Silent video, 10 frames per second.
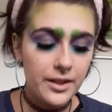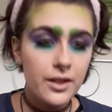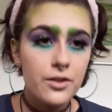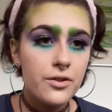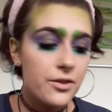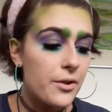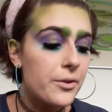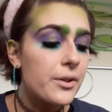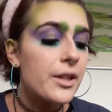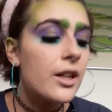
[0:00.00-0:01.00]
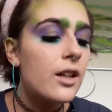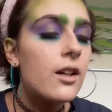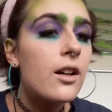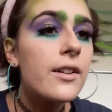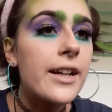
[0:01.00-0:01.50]
So,
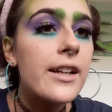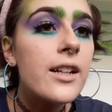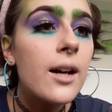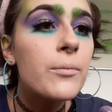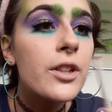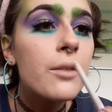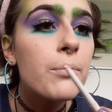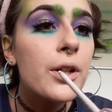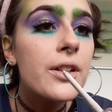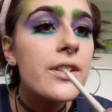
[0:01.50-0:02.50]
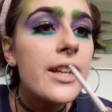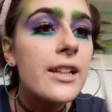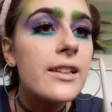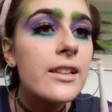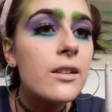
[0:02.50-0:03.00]
okay, I'm gonna put a
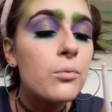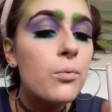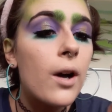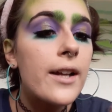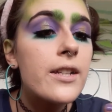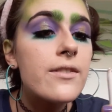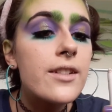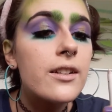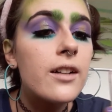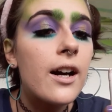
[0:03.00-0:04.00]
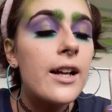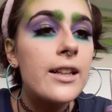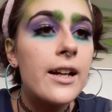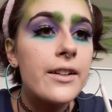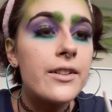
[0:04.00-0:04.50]
little white
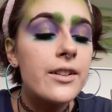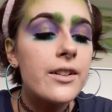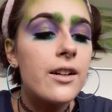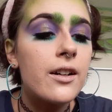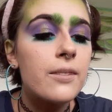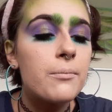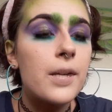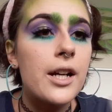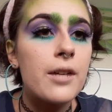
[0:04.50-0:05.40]
eyeliner on my